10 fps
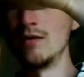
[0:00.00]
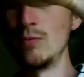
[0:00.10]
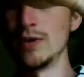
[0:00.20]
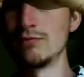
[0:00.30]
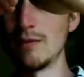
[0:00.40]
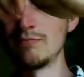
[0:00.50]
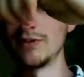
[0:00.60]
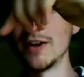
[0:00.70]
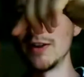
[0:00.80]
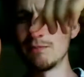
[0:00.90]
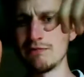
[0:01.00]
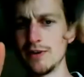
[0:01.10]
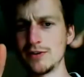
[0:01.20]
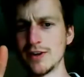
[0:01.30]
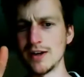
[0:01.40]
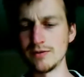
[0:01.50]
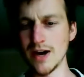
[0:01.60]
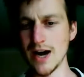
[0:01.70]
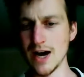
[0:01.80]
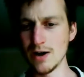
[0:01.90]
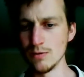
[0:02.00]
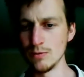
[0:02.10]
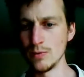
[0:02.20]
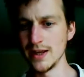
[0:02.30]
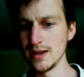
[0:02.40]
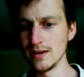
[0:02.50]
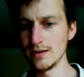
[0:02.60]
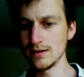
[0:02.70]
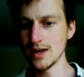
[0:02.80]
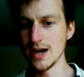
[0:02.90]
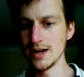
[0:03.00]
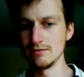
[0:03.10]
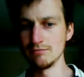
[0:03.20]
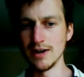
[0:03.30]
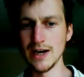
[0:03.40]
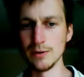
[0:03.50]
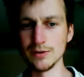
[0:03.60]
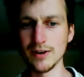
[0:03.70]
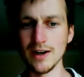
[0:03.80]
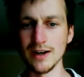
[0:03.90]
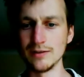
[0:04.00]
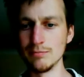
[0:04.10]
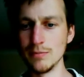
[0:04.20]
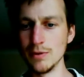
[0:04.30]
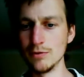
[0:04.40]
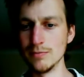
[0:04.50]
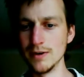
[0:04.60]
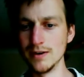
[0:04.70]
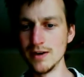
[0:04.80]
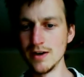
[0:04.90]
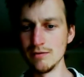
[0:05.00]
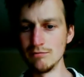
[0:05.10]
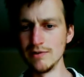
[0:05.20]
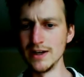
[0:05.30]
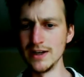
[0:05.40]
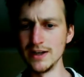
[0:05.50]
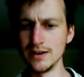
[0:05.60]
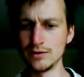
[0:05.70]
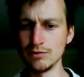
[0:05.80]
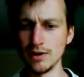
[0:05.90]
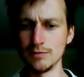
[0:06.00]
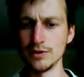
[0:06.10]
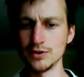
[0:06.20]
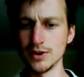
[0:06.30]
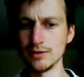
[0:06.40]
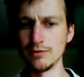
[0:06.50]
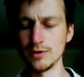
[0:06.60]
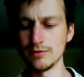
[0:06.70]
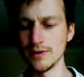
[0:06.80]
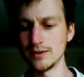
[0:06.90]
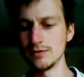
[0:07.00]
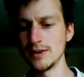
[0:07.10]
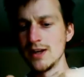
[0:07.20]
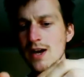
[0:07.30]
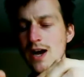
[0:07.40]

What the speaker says: which represent the process of how we can right now as a collective movement really drive the project forward effectively.